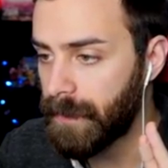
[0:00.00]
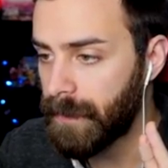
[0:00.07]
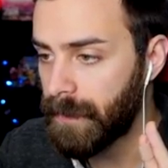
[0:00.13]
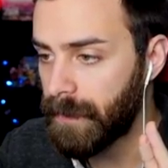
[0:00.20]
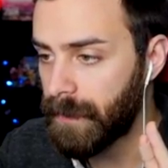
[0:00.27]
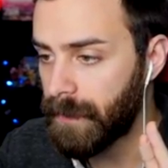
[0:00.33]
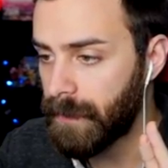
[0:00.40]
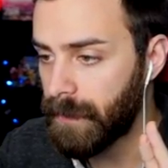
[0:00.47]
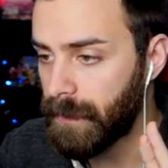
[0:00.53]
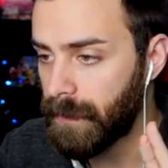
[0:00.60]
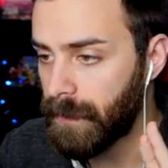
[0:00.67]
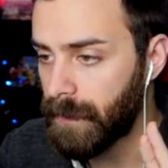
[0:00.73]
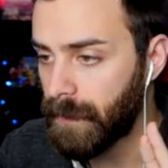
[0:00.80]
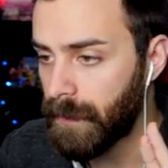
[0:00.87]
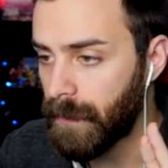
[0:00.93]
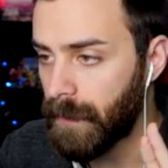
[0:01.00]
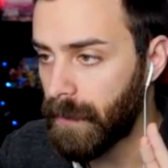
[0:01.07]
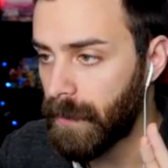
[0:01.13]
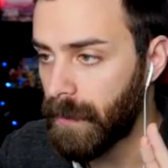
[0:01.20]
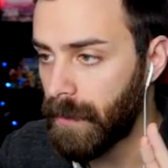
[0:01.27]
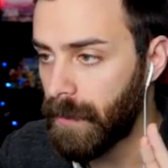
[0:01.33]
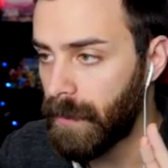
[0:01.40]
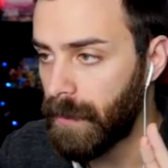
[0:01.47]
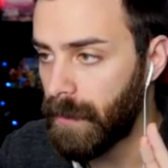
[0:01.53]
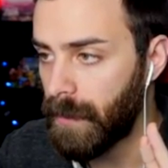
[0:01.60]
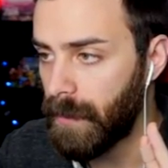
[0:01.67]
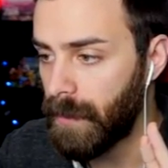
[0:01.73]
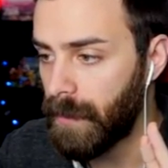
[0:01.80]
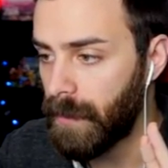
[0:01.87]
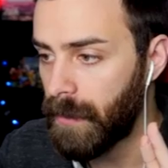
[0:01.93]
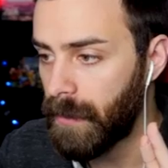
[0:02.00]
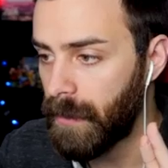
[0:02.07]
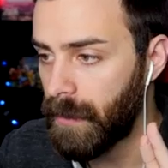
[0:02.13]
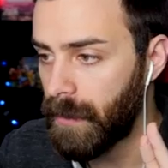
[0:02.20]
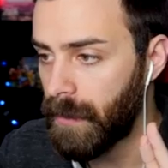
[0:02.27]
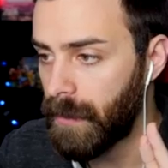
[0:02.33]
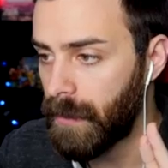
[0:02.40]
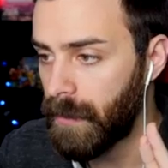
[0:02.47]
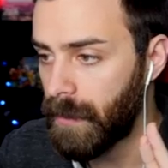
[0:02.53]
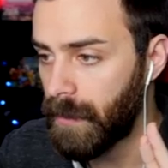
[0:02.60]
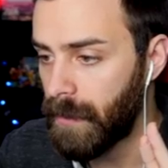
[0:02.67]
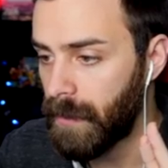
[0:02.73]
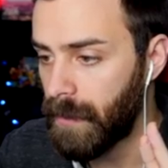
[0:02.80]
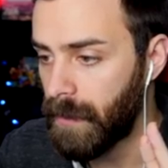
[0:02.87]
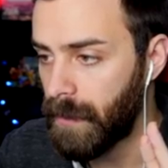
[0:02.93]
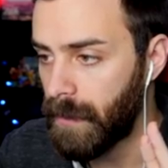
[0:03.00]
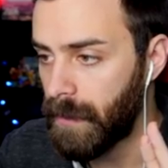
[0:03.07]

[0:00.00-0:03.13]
[no speech]